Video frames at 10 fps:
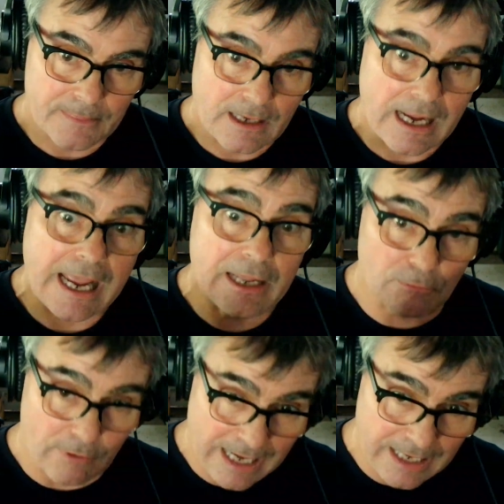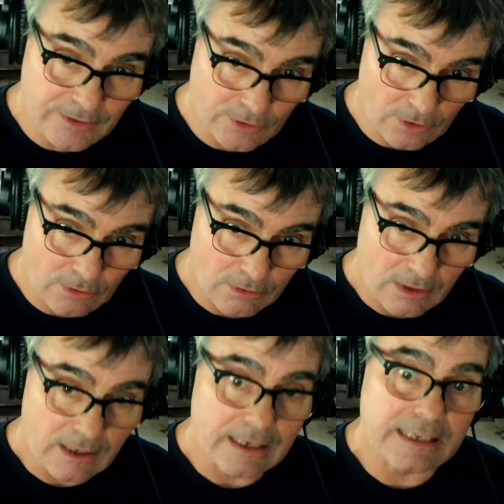And Randall
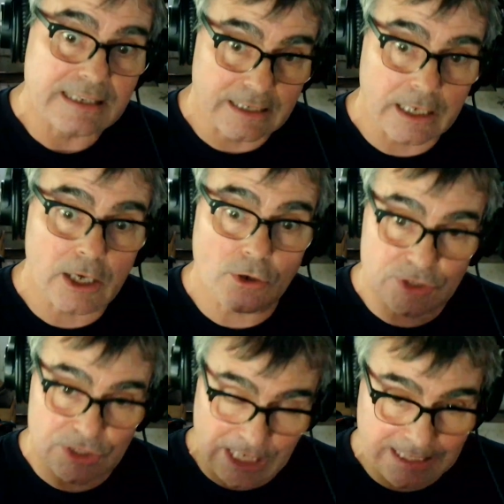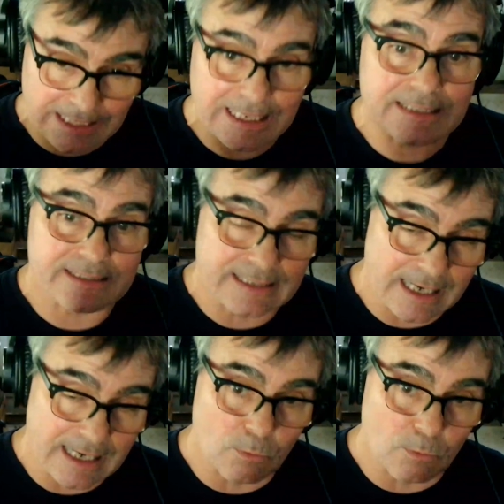is negotiating that
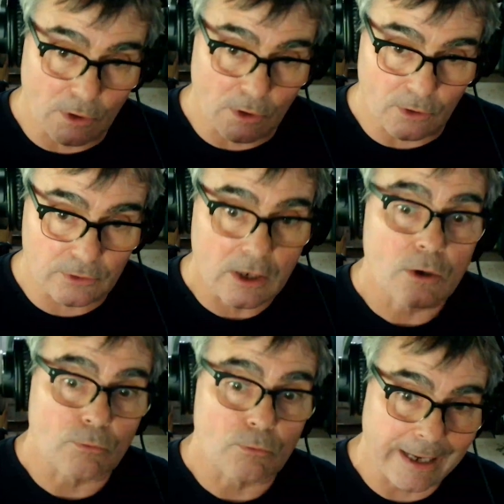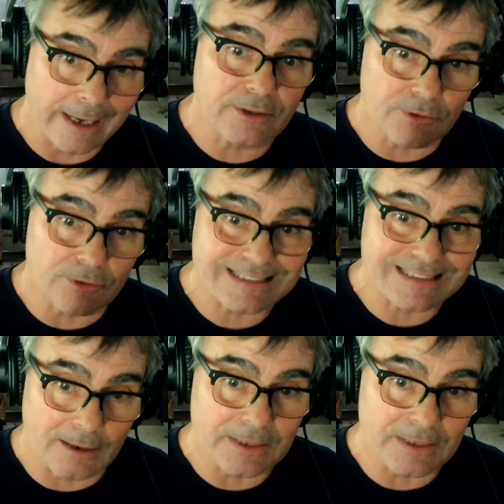same world. Randall is
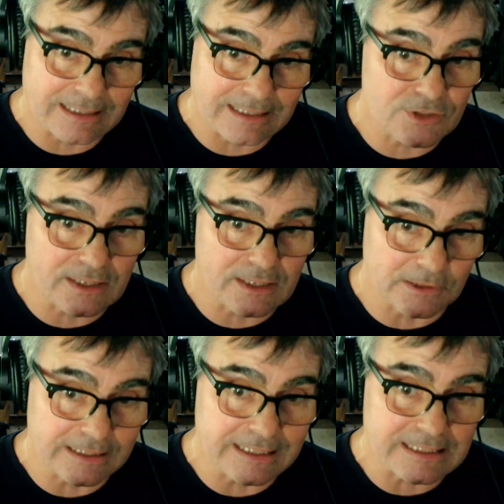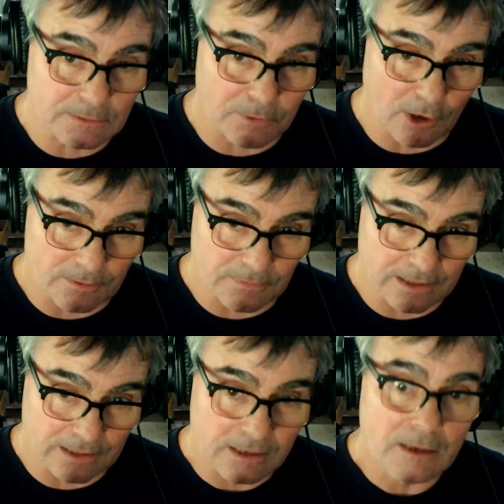coming into the police department
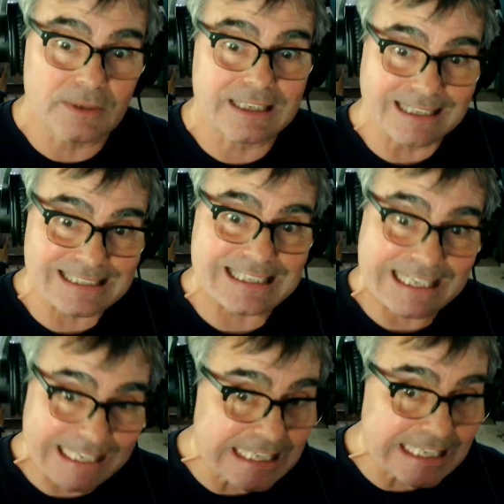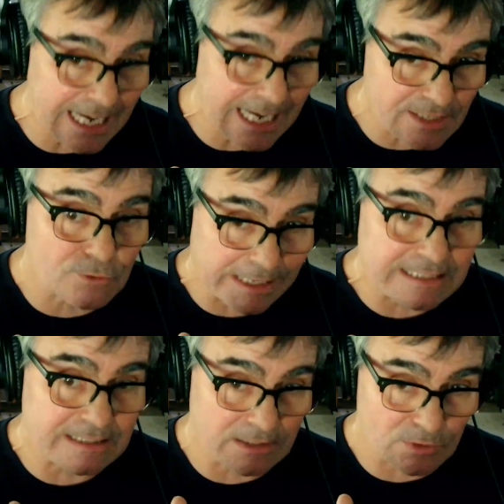because he has
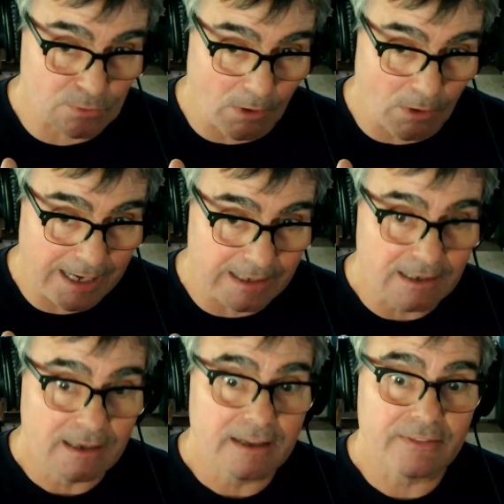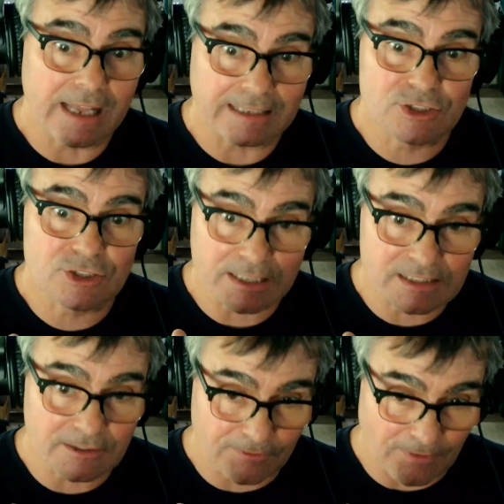reasons why that
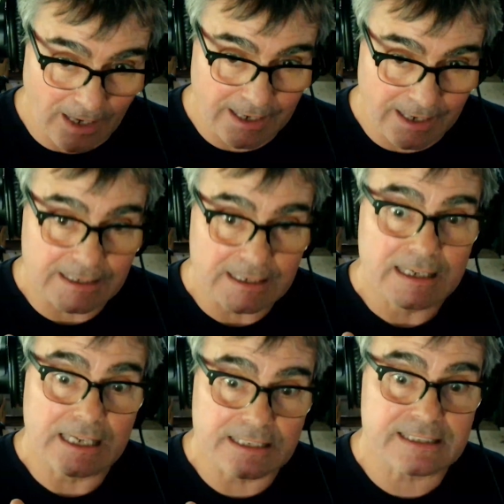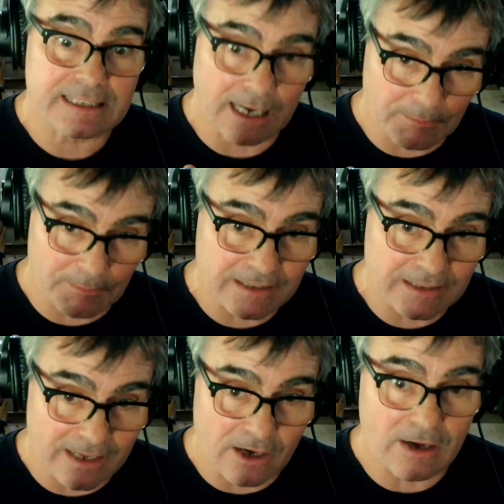justify his coming
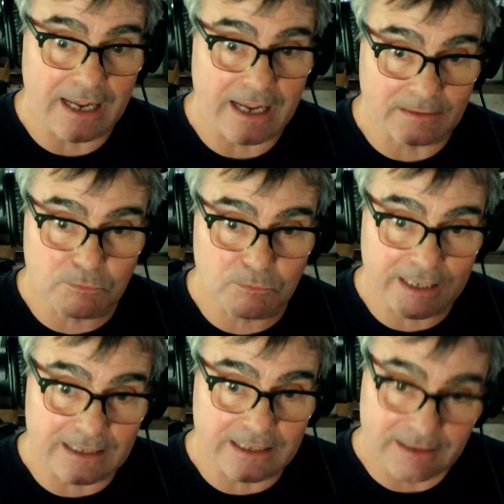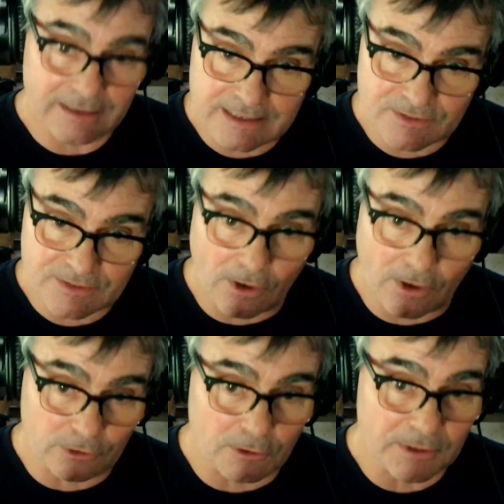there and putting his
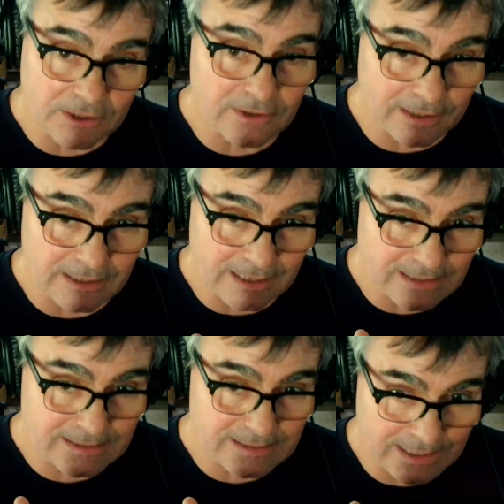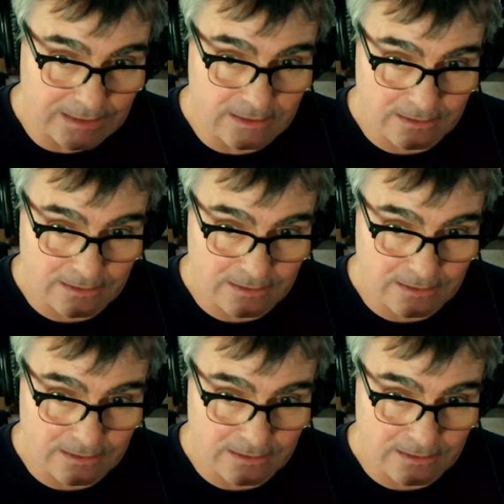vulnerability at stake.